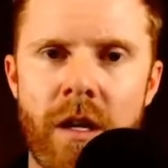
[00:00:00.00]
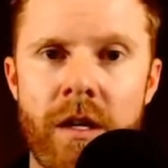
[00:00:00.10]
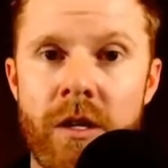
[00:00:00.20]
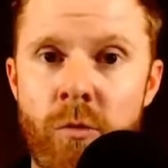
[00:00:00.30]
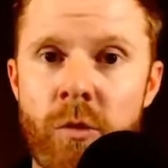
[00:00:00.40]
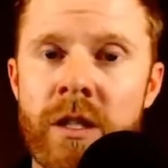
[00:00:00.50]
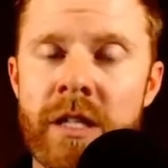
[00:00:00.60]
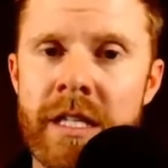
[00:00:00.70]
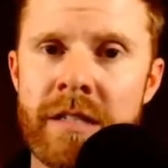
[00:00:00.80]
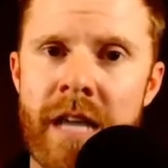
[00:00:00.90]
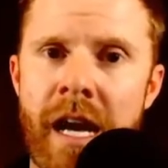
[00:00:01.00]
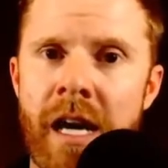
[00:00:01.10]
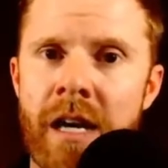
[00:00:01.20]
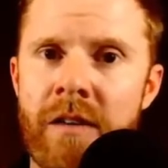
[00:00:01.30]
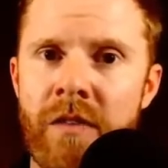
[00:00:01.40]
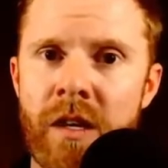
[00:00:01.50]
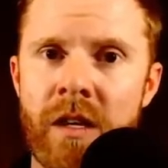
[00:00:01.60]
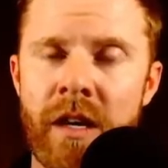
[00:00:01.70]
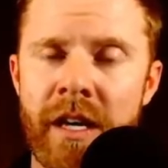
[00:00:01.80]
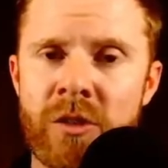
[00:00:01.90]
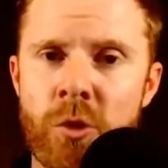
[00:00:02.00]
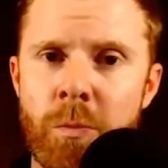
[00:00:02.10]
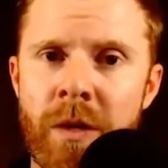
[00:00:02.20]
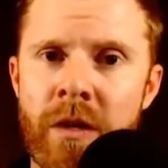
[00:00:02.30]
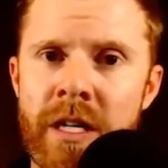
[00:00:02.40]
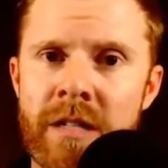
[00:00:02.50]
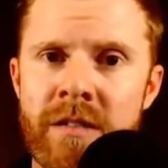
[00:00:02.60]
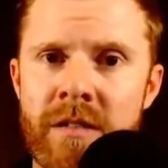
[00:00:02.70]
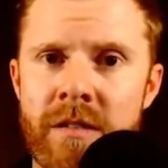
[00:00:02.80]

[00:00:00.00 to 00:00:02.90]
You really need to have experienced,